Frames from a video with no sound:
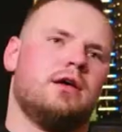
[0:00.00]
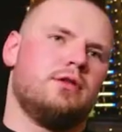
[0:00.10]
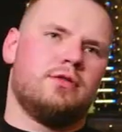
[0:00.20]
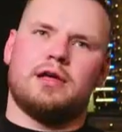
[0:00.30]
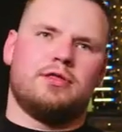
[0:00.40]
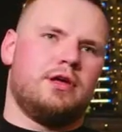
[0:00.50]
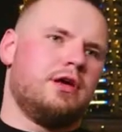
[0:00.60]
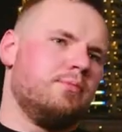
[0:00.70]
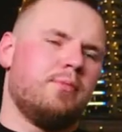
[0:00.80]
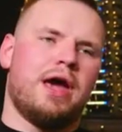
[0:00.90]
like
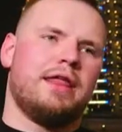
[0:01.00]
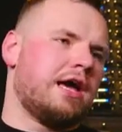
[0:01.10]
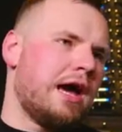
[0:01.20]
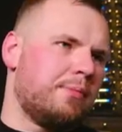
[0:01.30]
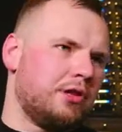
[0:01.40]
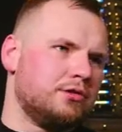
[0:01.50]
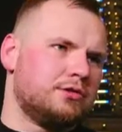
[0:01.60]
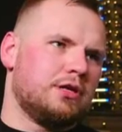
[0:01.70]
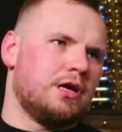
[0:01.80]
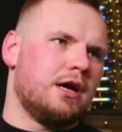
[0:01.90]
the main
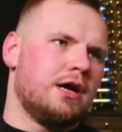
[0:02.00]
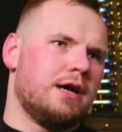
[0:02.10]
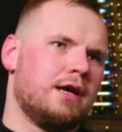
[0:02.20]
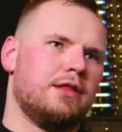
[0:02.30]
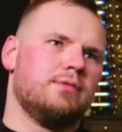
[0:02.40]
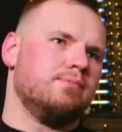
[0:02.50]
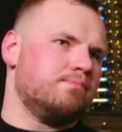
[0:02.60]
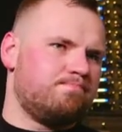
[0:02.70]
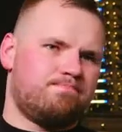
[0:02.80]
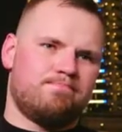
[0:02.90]
capitals in
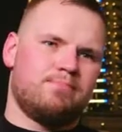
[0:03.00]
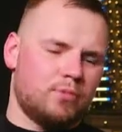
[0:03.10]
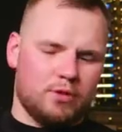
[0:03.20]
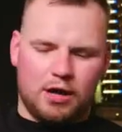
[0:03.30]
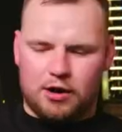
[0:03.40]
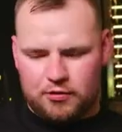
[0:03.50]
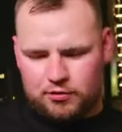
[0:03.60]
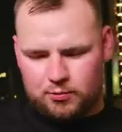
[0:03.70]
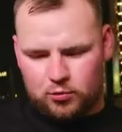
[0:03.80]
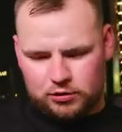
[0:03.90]
around
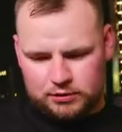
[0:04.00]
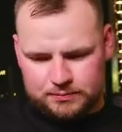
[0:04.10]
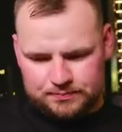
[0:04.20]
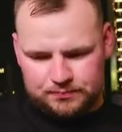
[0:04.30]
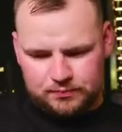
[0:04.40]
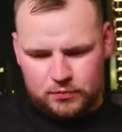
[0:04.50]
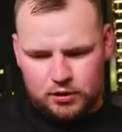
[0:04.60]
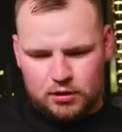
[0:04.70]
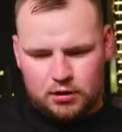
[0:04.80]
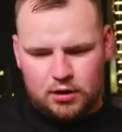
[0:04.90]
the world.
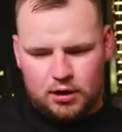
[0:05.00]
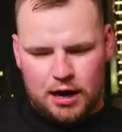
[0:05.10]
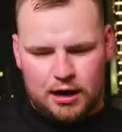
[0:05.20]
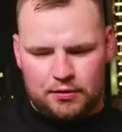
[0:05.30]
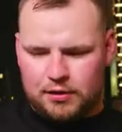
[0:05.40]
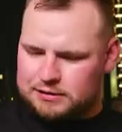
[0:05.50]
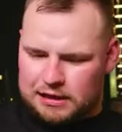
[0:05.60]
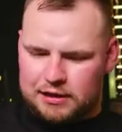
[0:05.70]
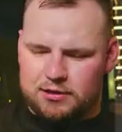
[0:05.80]
That's like the